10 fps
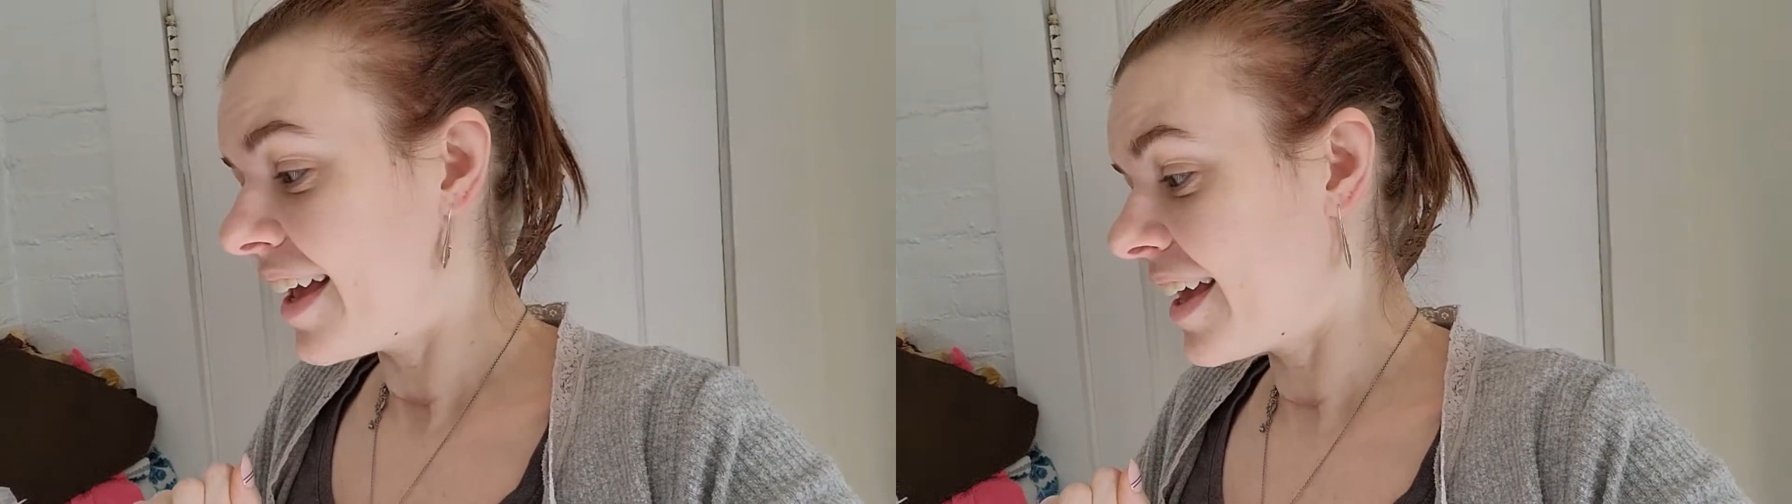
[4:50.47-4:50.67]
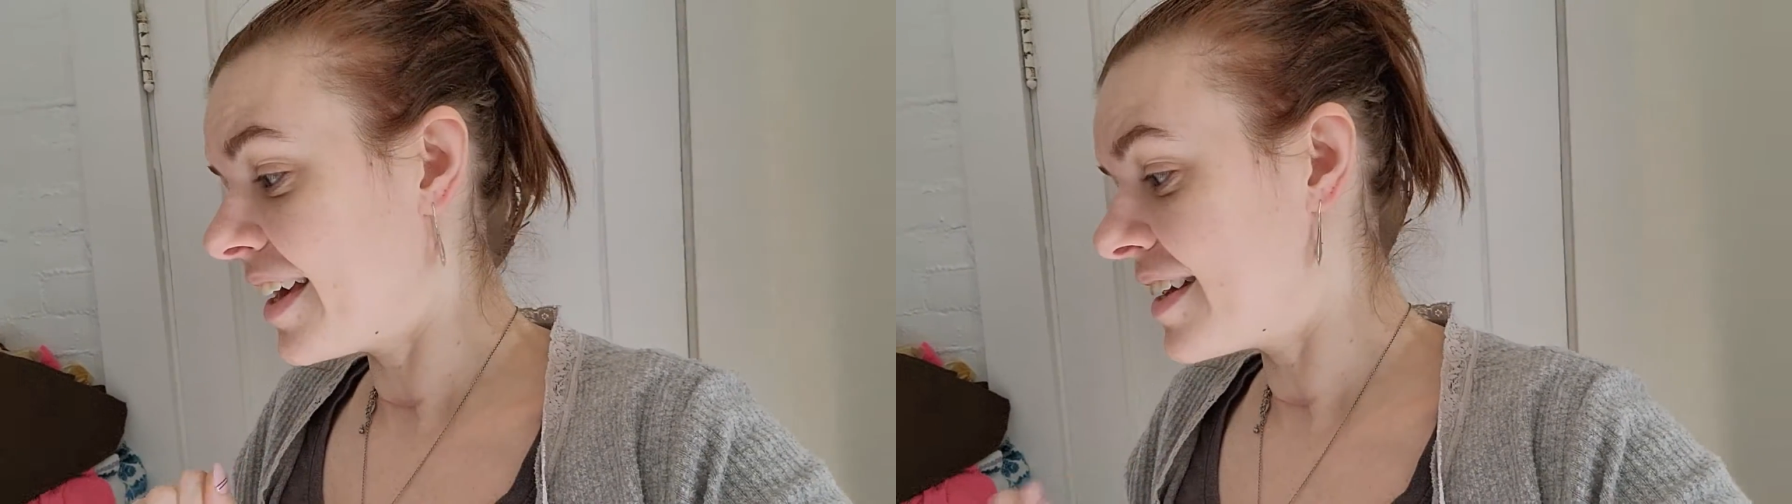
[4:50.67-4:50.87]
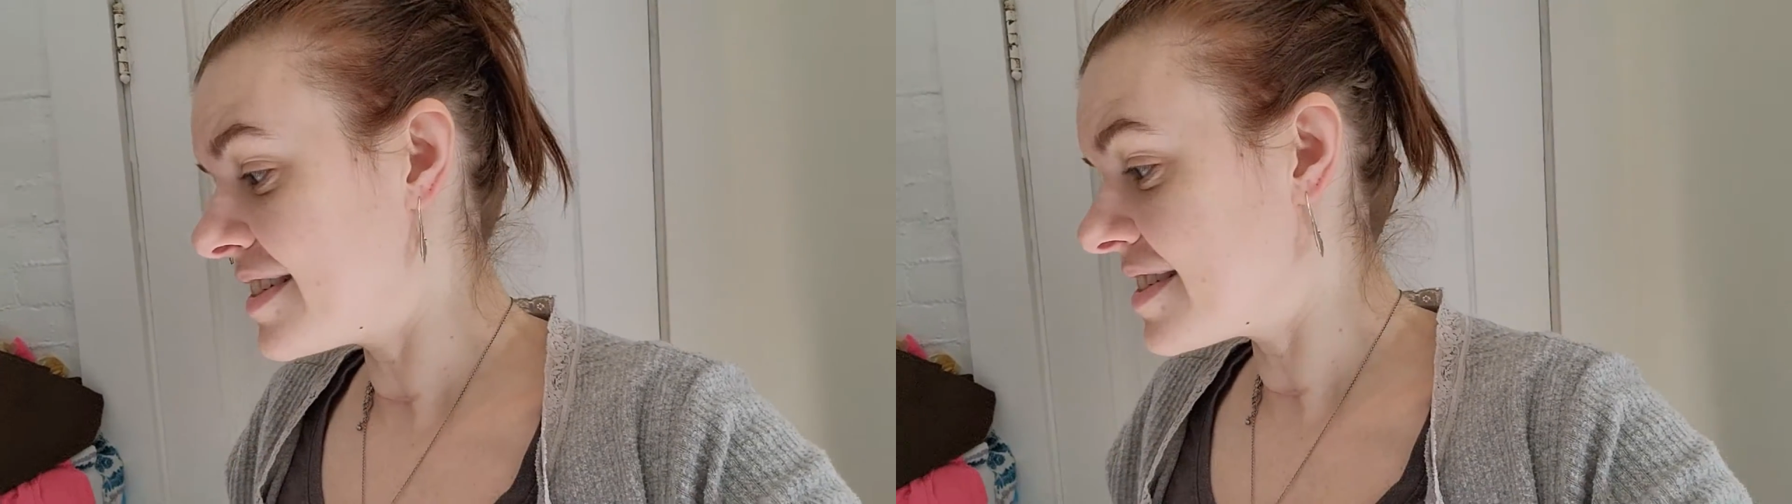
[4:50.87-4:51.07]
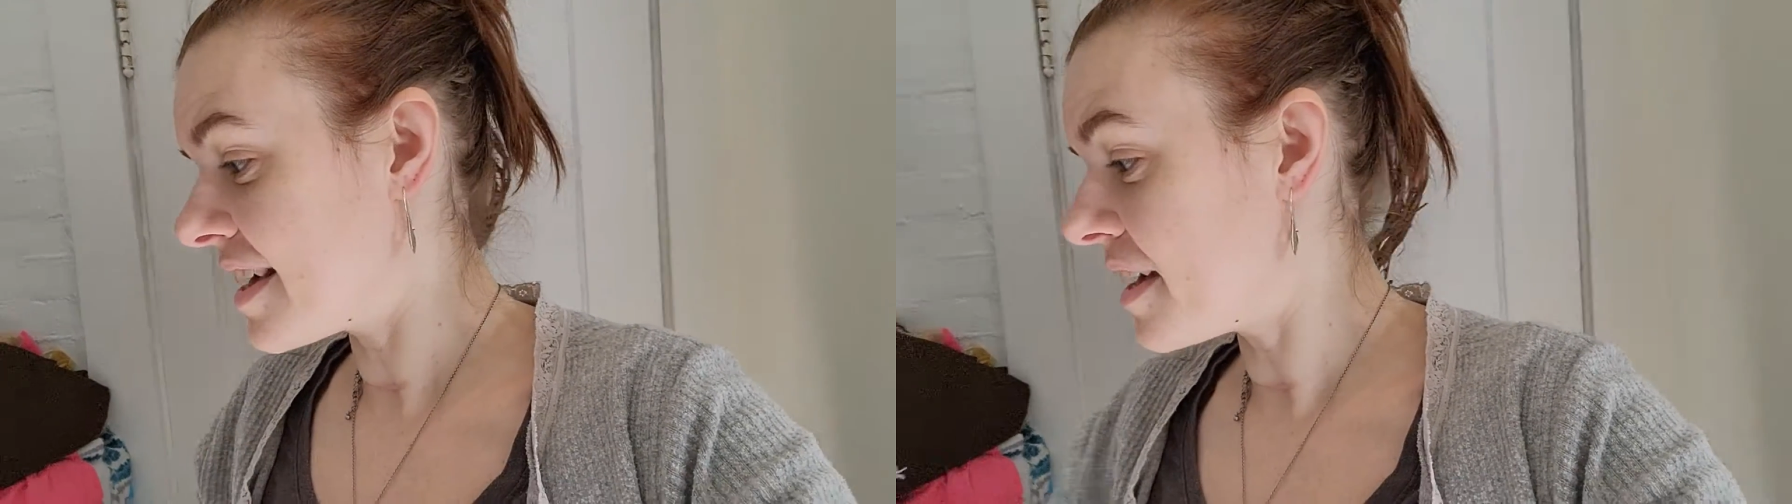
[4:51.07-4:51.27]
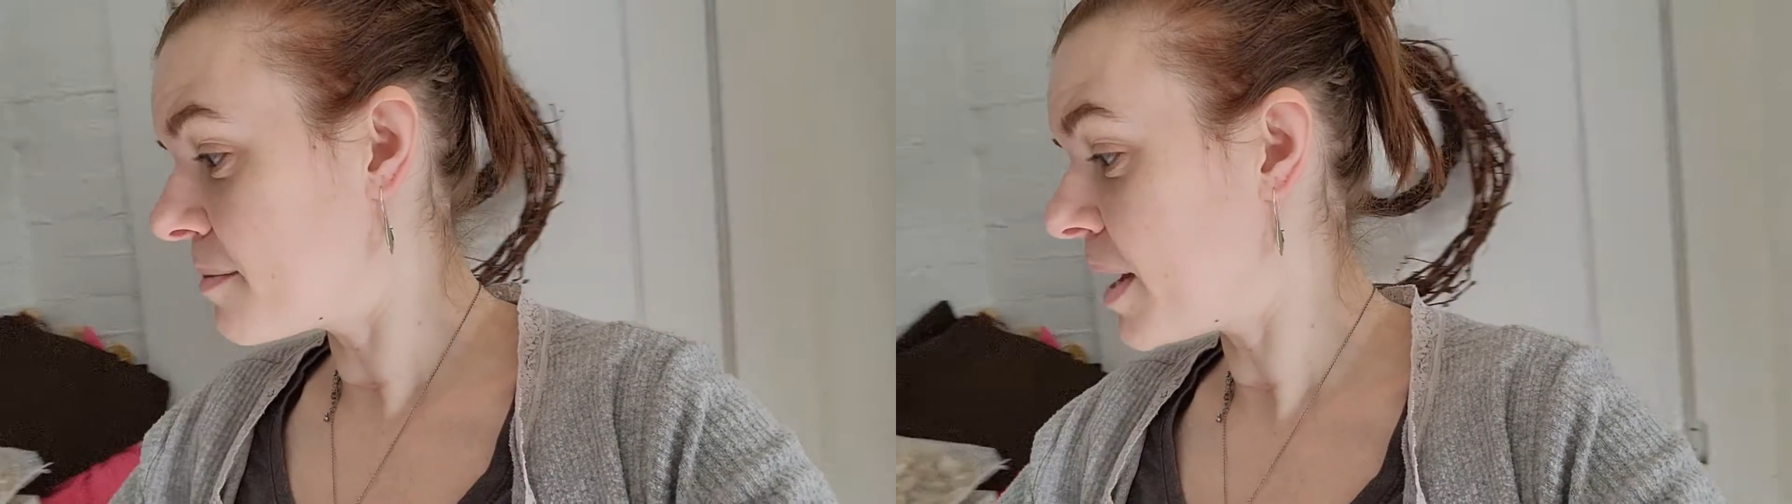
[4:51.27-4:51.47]
And
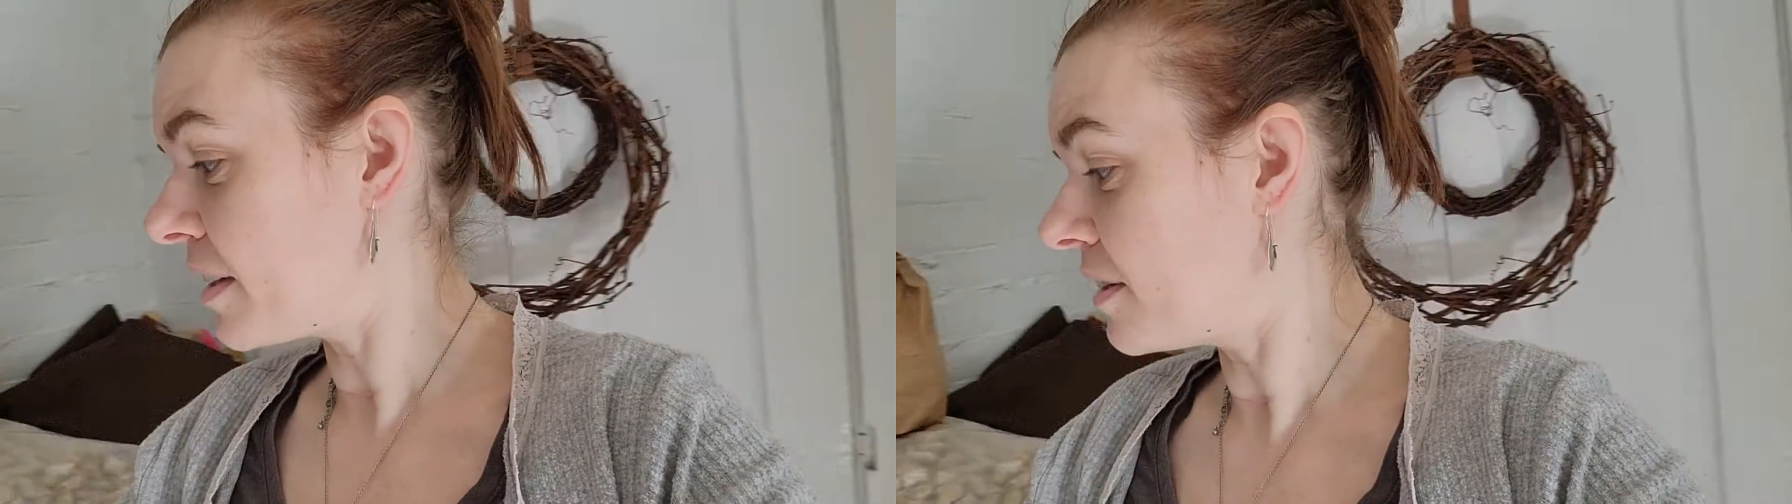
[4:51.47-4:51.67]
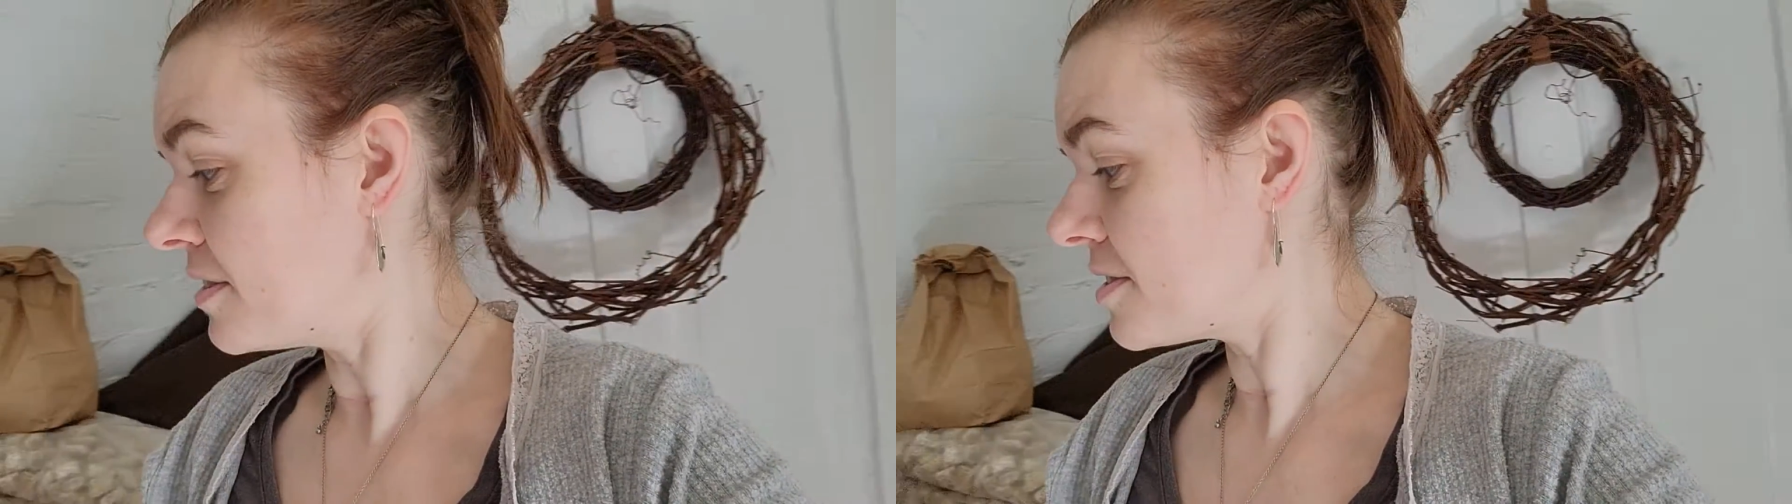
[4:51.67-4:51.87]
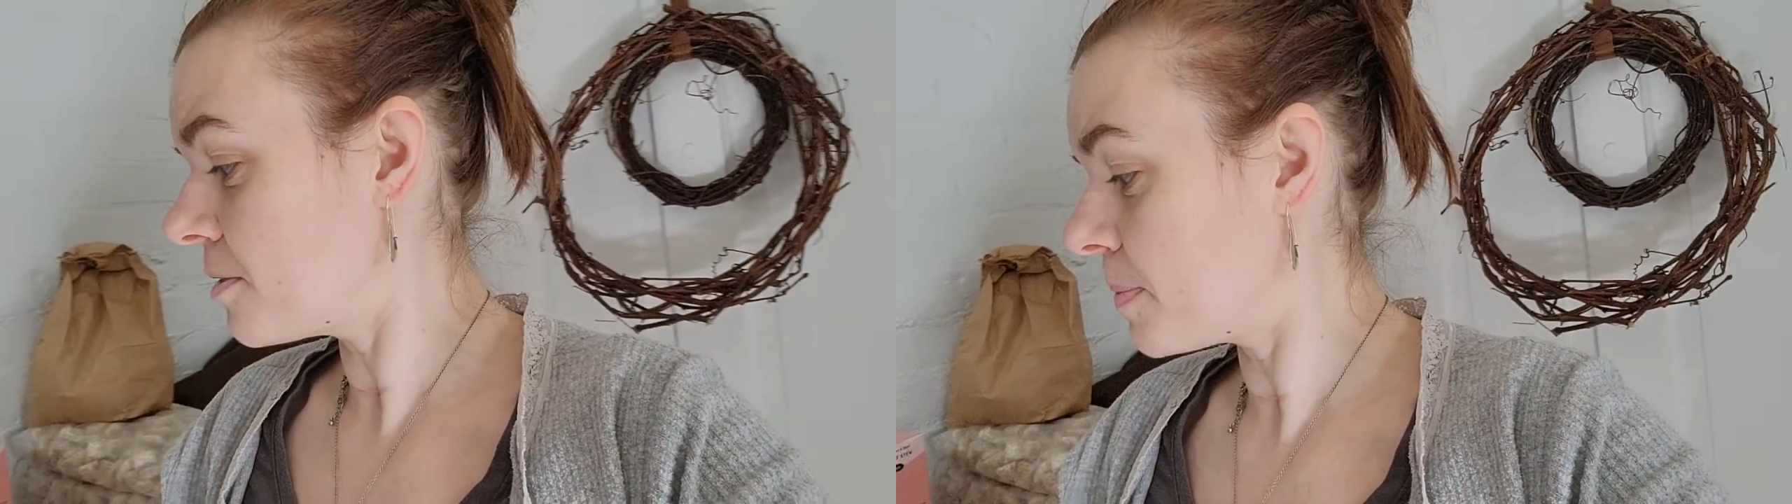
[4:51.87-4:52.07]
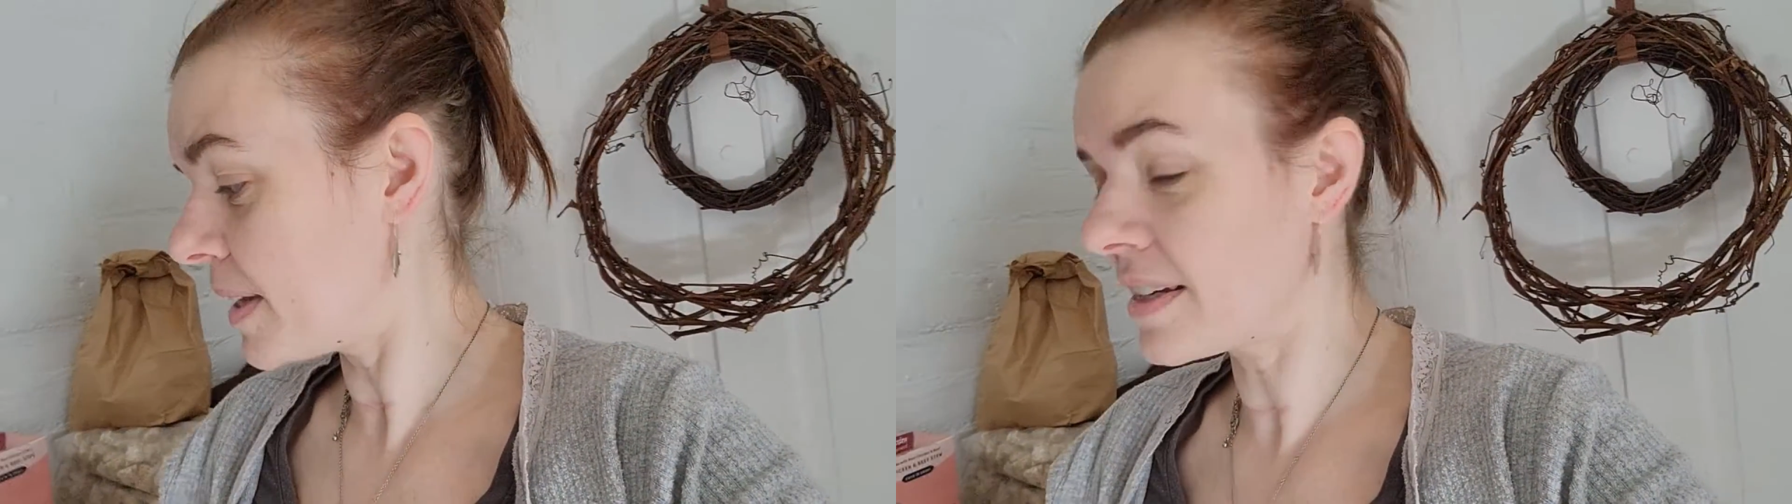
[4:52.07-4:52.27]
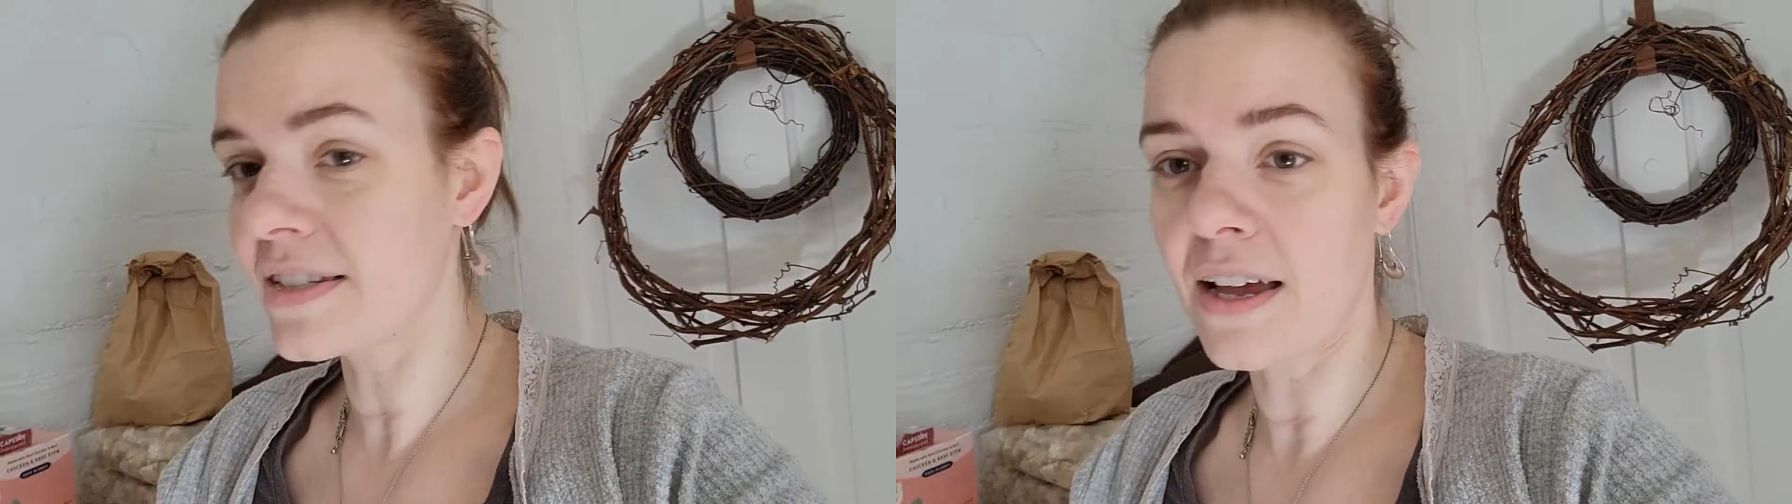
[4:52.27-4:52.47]
I also
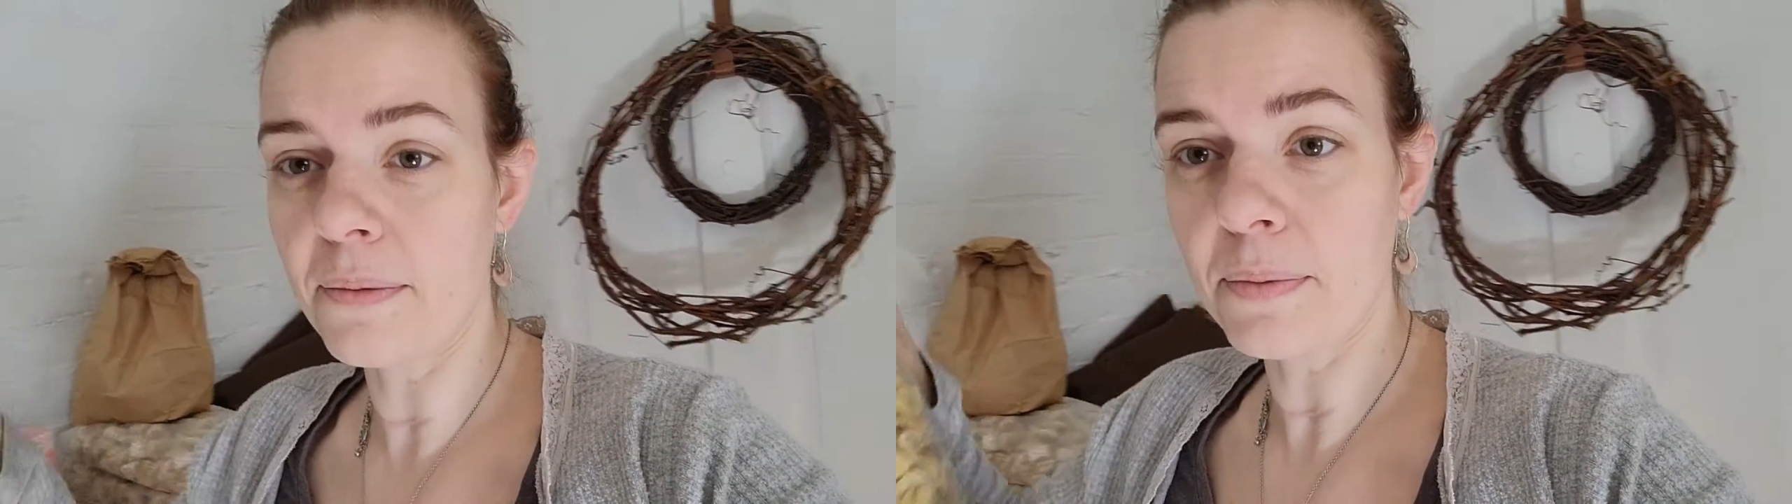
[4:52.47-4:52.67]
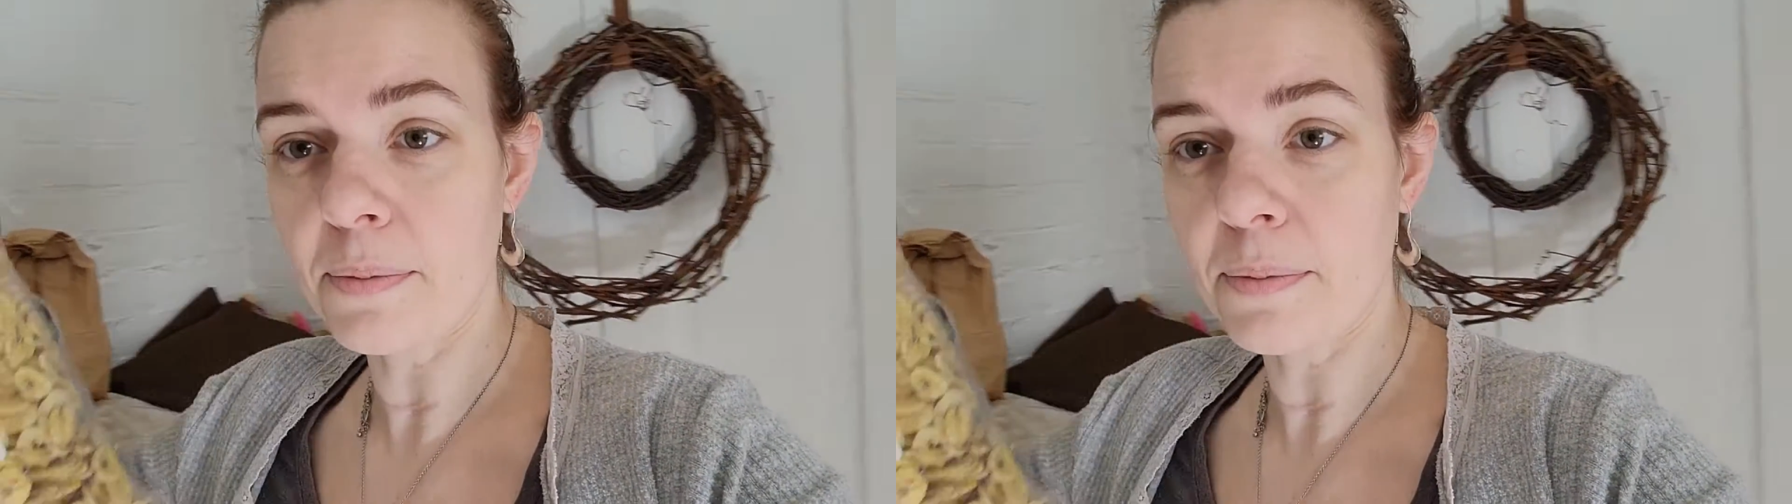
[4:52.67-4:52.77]
picked up